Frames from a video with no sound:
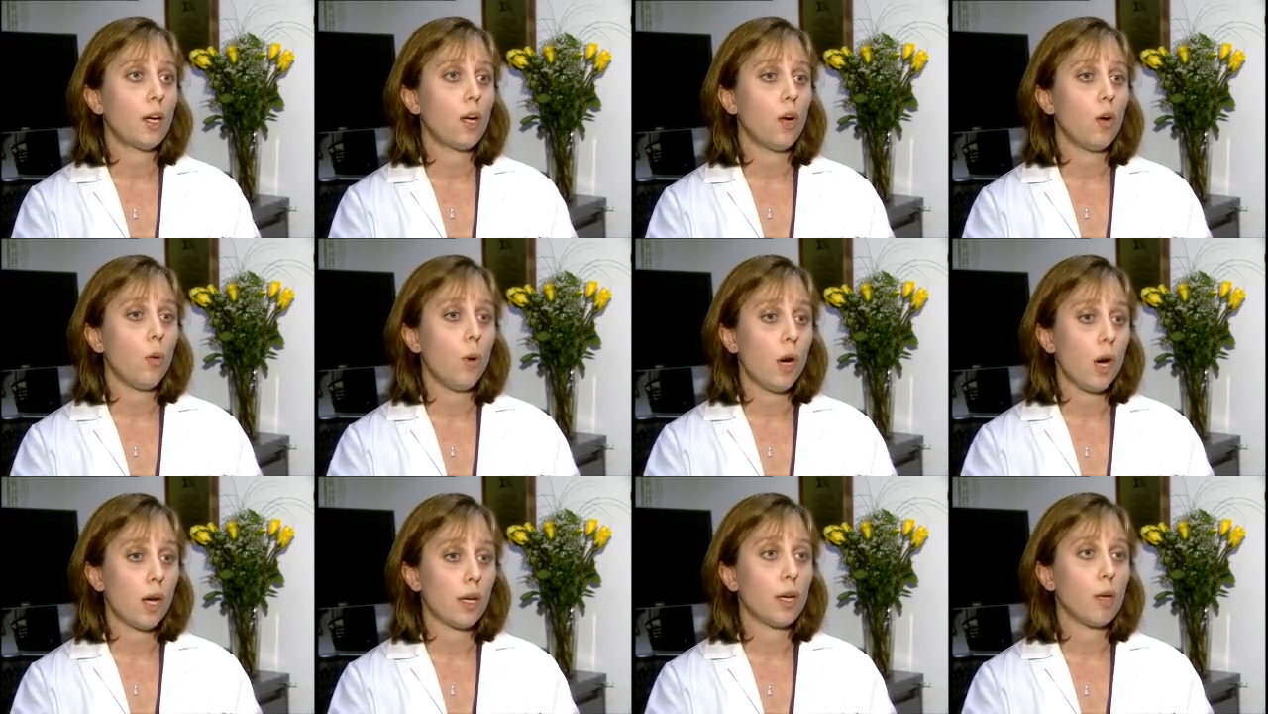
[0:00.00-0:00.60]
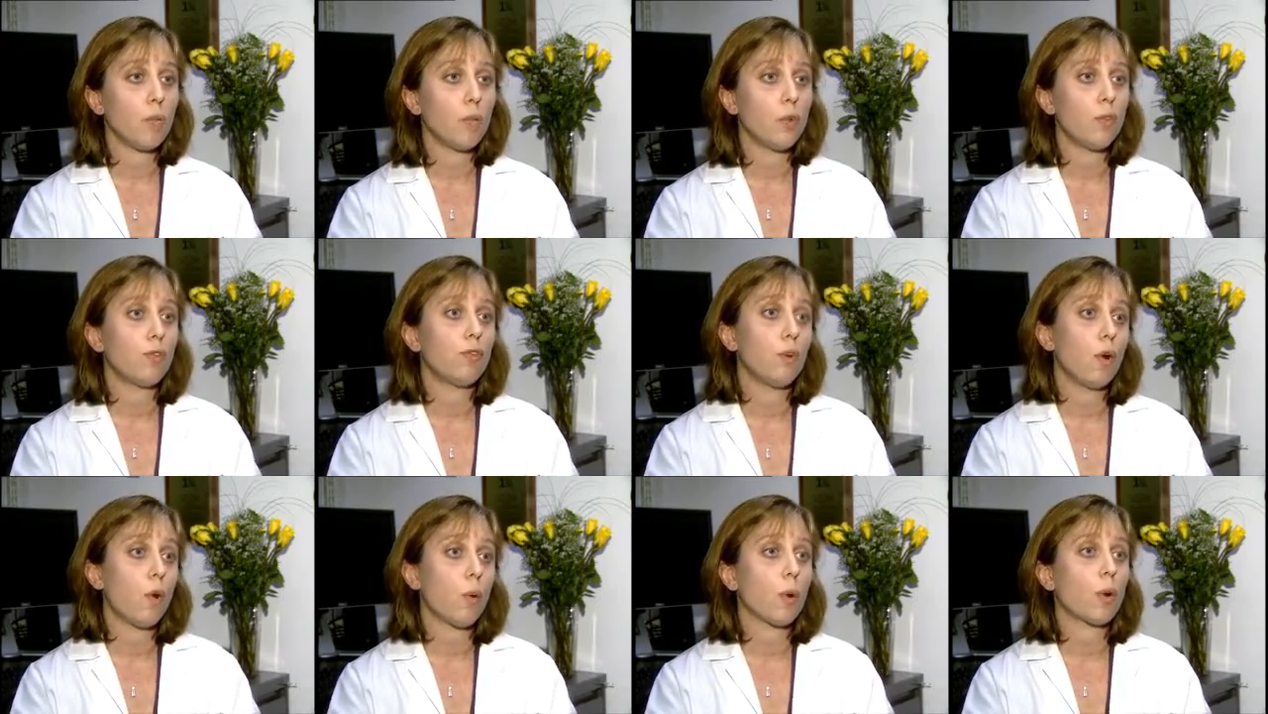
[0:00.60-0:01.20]
go on and
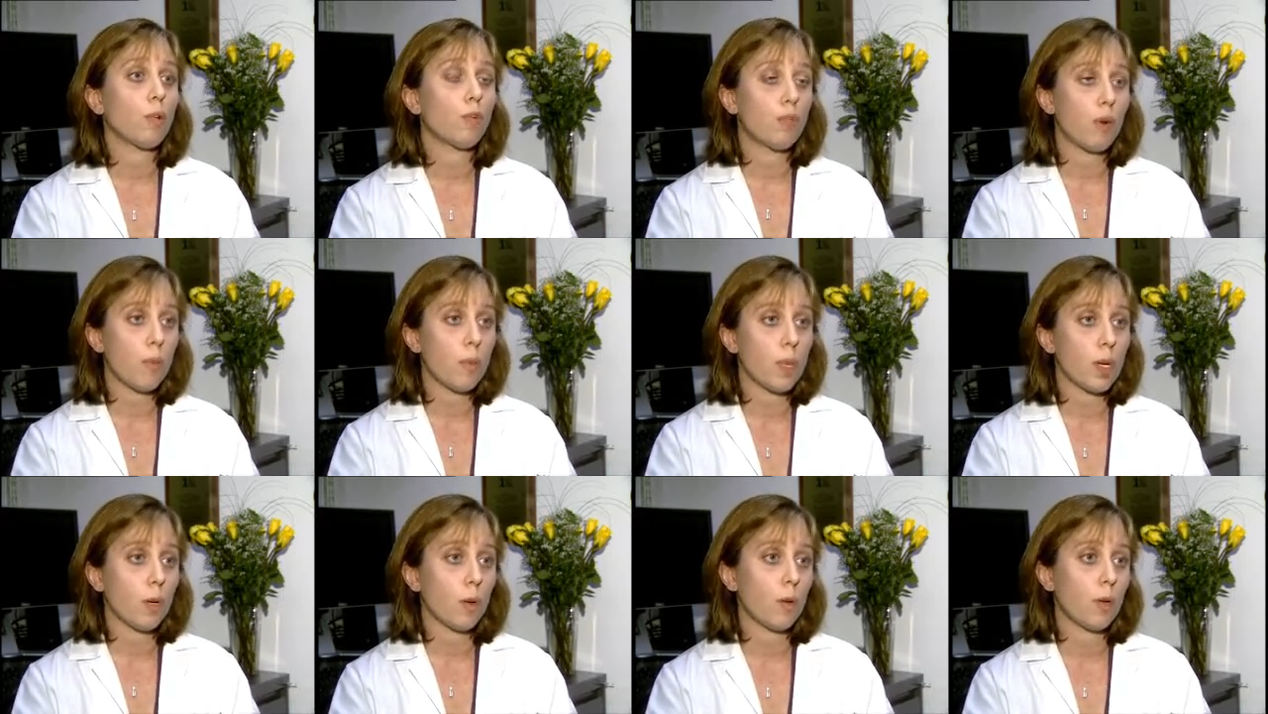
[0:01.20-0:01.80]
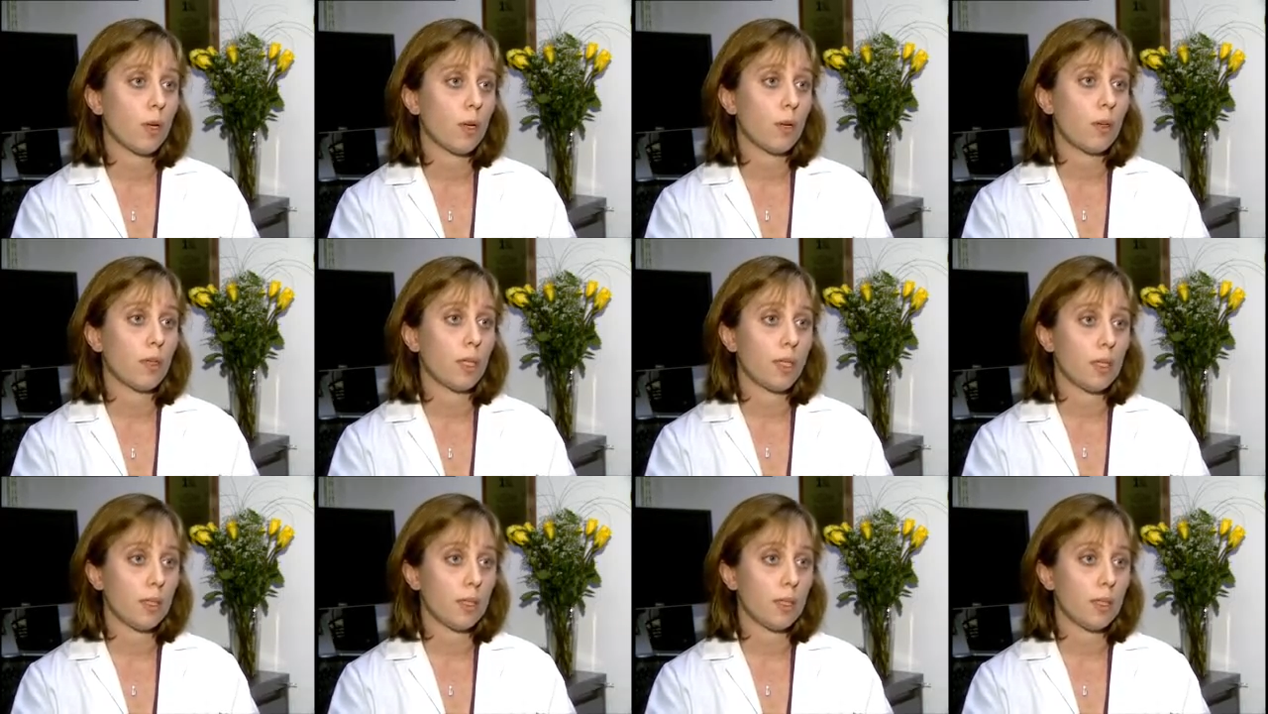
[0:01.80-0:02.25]
move forward from their critical